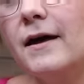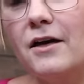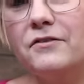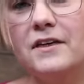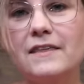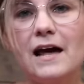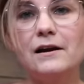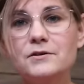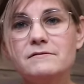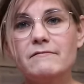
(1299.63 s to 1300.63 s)
I think that
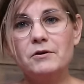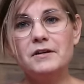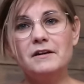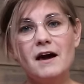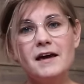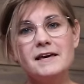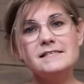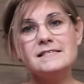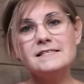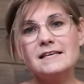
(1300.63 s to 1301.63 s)
looks very
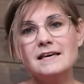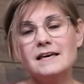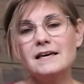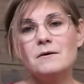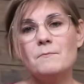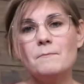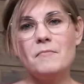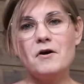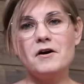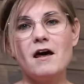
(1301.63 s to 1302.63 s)
nice,
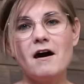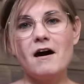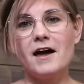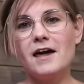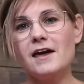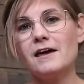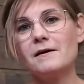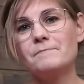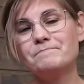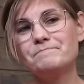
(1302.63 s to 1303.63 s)
but
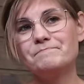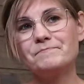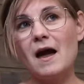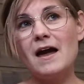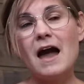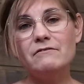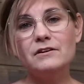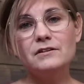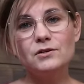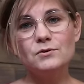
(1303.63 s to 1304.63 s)
I
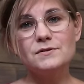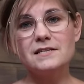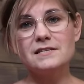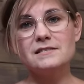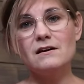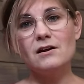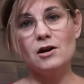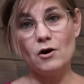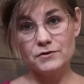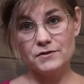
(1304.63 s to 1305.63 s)
haven't used this a
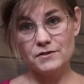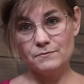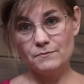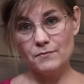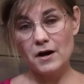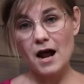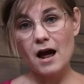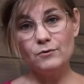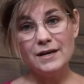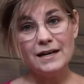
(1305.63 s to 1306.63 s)
lot, but I
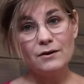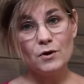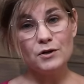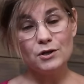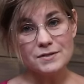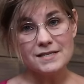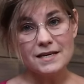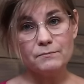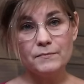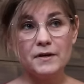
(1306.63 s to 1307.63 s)
really want to use
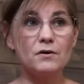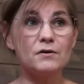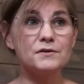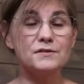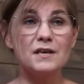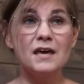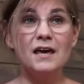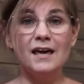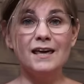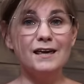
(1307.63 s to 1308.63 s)
it, because
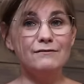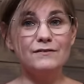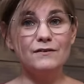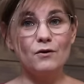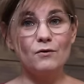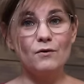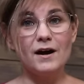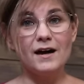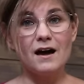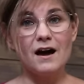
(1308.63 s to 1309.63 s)
even though
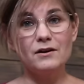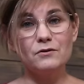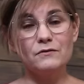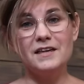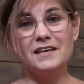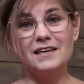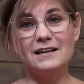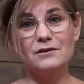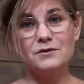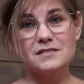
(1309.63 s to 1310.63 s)
I don't think it
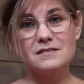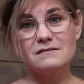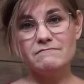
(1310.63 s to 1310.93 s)
looks